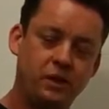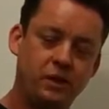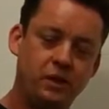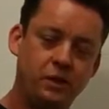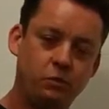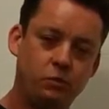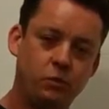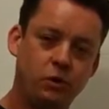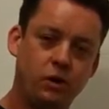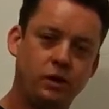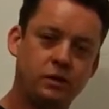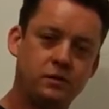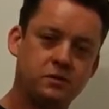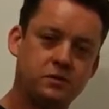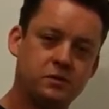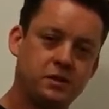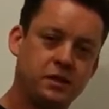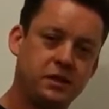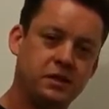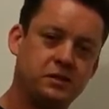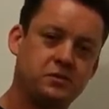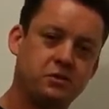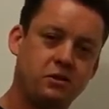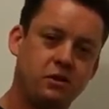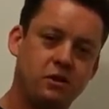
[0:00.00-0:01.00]
He wants
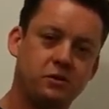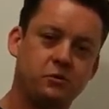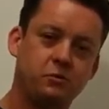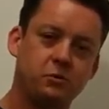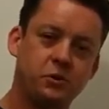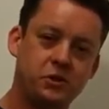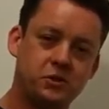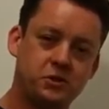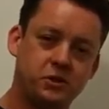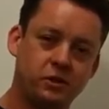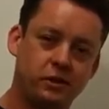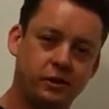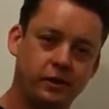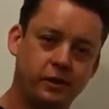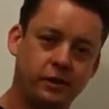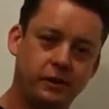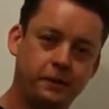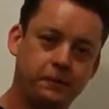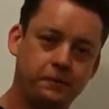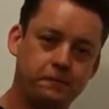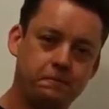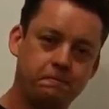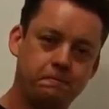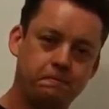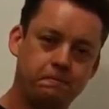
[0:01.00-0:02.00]
his Honda
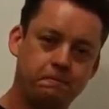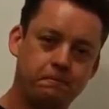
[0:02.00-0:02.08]
Ridgeline